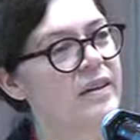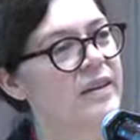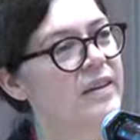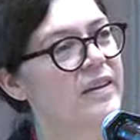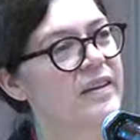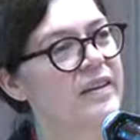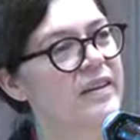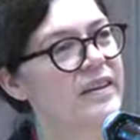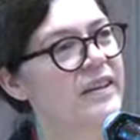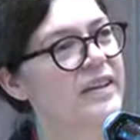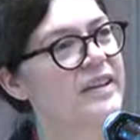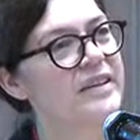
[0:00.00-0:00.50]

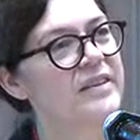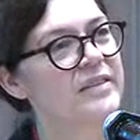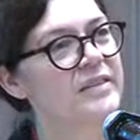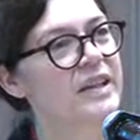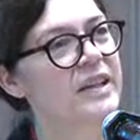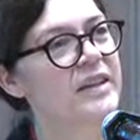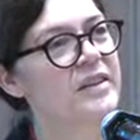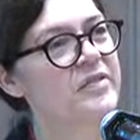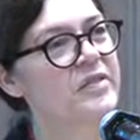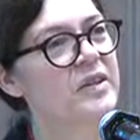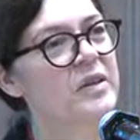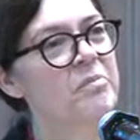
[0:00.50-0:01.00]
like
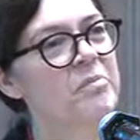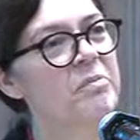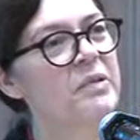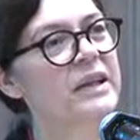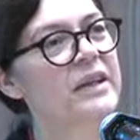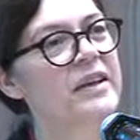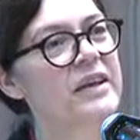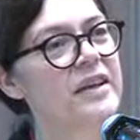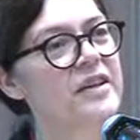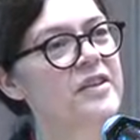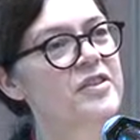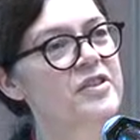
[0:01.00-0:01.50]
kind of
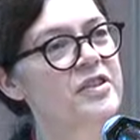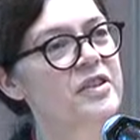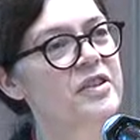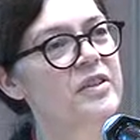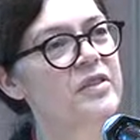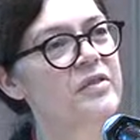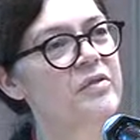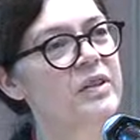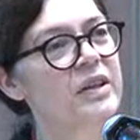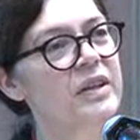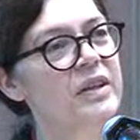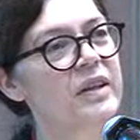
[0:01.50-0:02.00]
implication
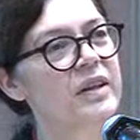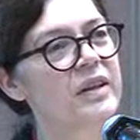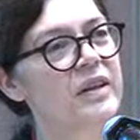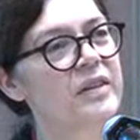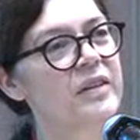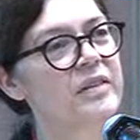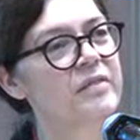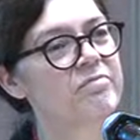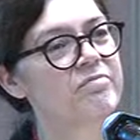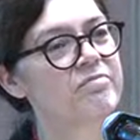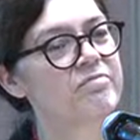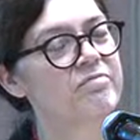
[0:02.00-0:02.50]
we can
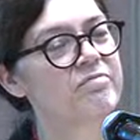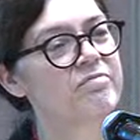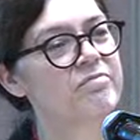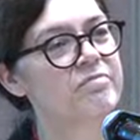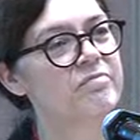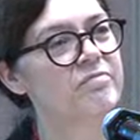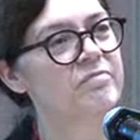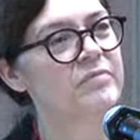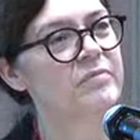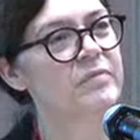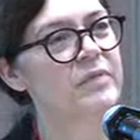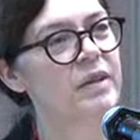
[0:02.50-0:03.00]

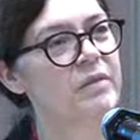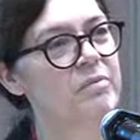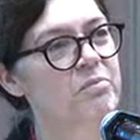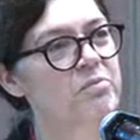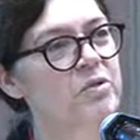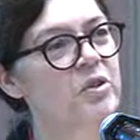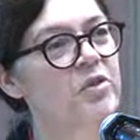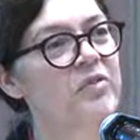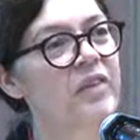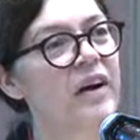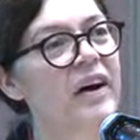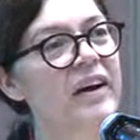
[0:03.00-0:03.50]

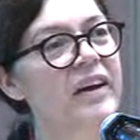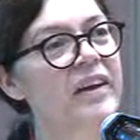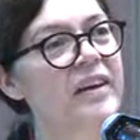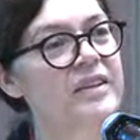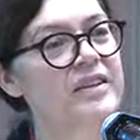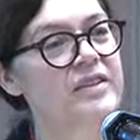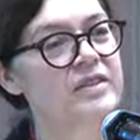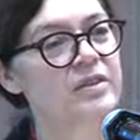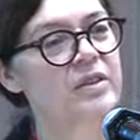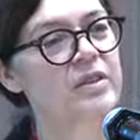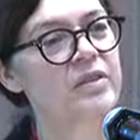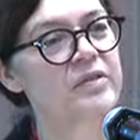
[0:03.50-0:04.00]
provide
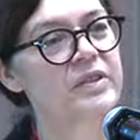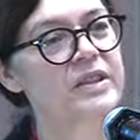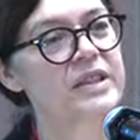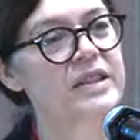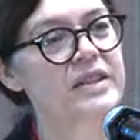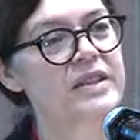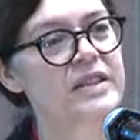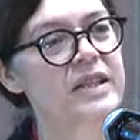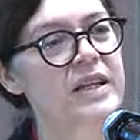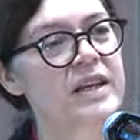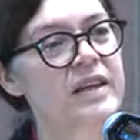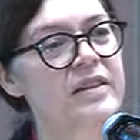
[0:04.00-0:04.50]
over these